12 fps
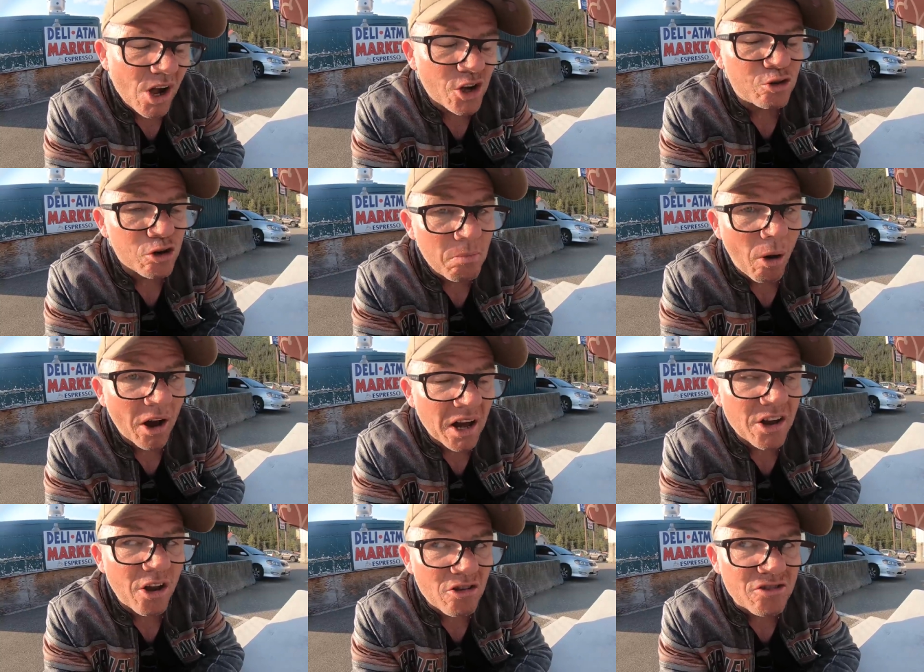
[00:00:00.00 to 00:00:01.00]
a true
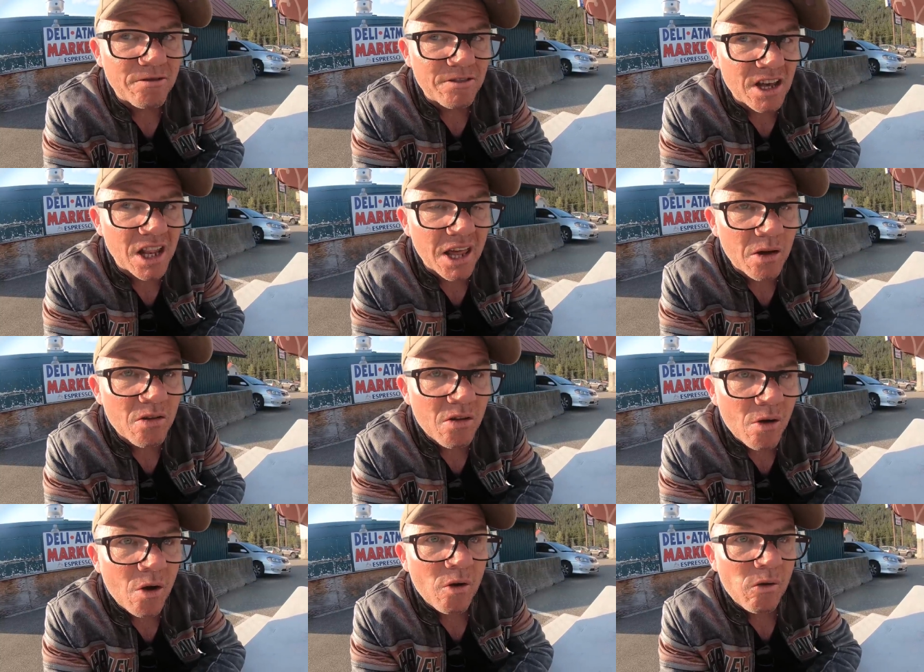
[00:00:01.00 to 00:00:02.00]
biker knows the feeling.
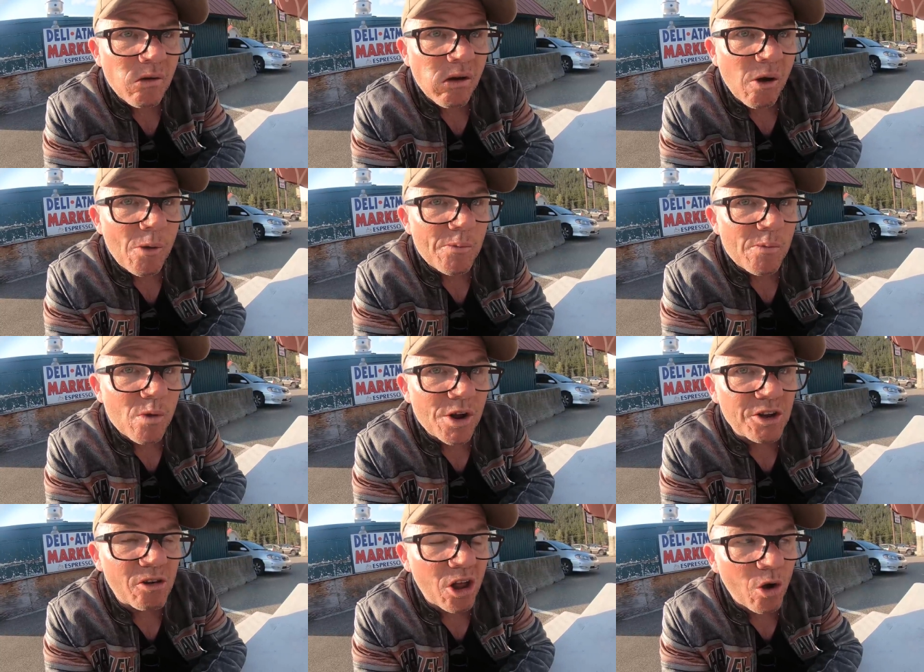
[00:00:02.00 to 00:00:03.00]

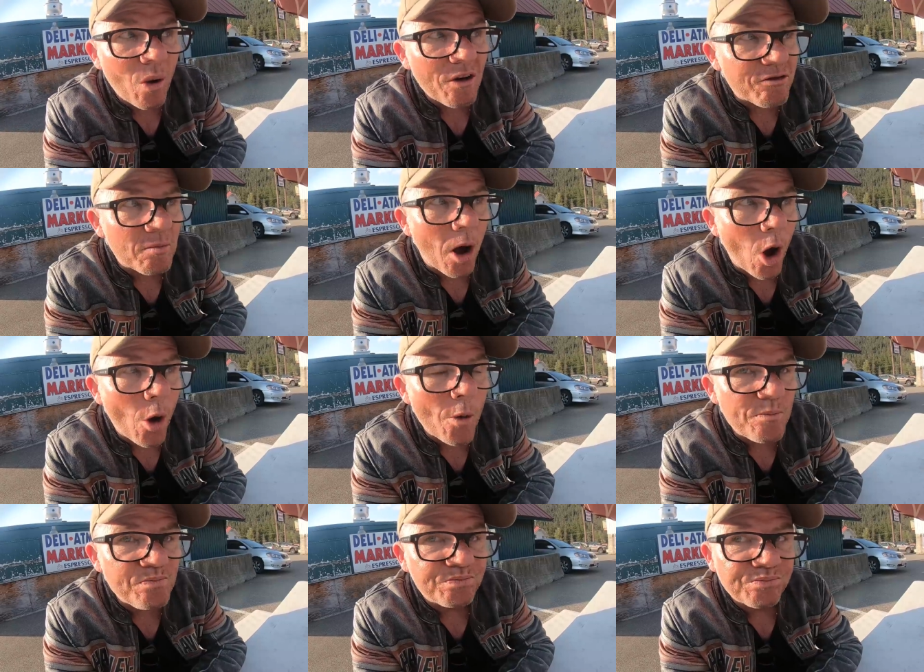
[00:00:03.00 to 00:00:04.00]
When you're a long way from
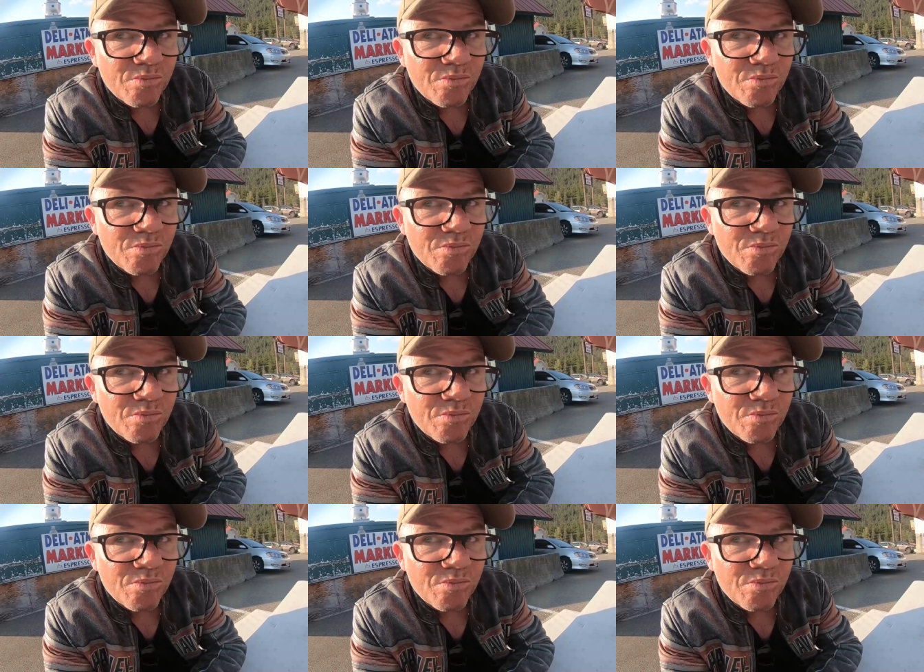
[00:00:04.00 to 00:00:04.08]
home